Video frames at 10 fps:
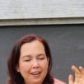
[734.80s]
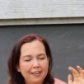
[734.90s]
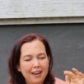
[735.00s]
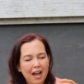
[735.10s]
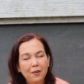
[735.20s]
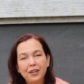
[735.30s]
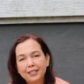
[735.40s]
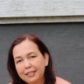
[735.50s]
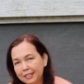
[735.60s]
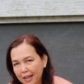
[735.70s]

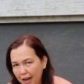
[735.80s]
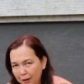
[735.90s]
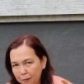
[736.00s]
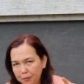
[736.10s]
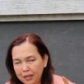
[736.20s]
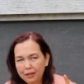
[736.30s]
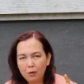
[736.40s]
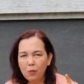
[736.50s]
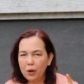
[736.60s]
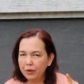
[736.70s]
and how does it
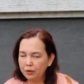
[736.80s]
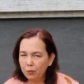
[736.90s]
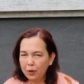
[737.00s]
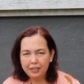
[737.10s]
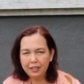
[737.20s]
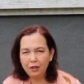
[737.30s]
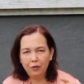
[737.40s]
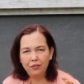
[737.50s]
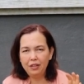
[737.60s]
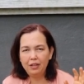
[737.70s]
help in a
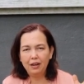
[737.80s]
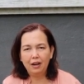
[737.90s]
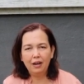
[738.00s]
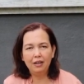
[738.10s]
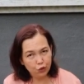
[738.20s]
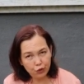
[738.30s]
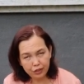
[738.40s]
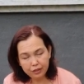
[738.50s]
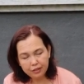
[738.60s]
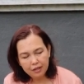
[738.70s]
variety of the
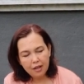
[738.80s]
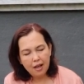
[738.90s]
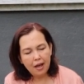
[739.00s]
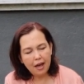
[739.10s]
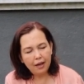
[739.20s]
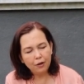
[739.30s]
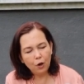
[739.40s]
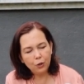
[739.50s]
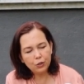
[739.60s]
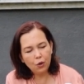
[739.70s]
industrial
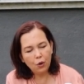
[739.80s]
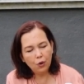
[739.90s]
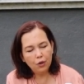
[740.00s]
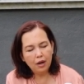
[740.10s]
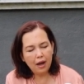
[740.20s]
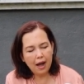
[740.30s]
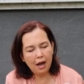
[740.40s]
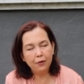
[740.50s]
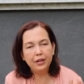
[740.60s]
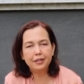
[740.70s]
and
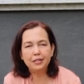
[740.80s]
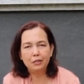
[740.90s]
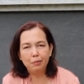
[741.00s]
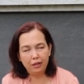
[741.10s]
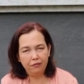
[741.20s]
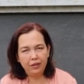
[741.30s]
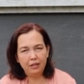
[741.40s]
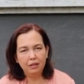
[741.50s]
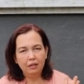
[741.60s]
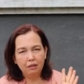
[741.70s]
also how does it
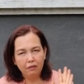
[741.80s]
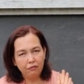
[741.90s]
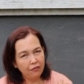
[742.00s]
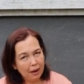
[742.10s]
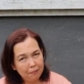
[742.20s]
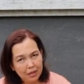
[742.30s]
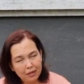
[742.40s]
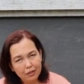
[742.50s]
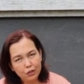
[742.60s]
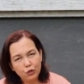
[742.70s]
benefit the
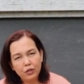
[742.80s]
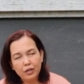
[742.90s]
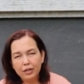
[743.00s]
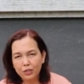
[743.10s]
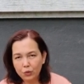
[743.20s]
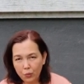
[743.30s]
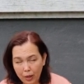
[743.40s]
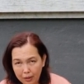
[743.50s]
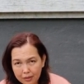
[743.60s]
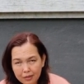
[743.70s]
farming industry
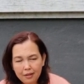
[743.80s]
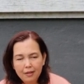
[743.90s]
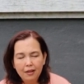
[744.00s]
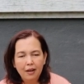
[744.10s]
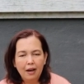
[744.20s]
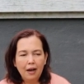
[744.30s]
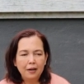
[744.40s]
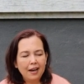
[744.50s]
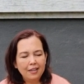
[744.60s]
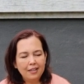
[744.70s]
as well.
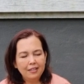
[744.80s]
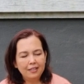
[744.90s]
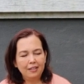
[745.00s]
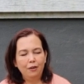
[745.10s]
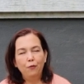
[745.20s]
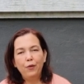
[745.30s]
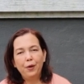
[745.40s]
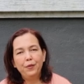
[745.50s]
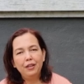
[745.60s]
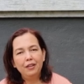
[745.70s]
This guy is
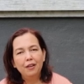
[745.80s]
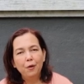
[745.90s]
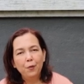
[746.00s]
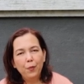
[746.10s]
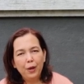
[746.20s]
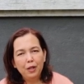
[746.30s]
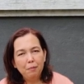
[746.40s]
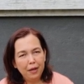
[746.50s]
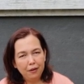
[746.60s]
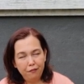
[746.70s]
a uh, very,
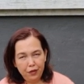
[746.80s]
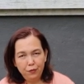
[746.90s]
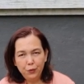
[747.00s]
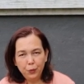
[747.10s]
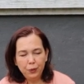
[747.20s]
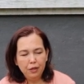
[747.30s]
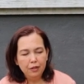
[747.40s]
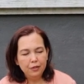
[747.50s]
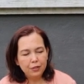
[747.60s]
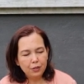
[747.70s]
very
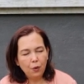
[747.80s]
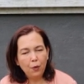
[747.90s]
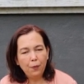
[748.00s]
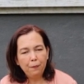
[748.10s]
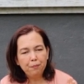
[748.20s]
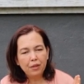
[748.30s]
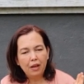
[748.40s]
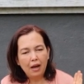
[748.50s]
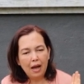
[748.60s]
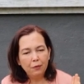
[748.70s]
beneficial. So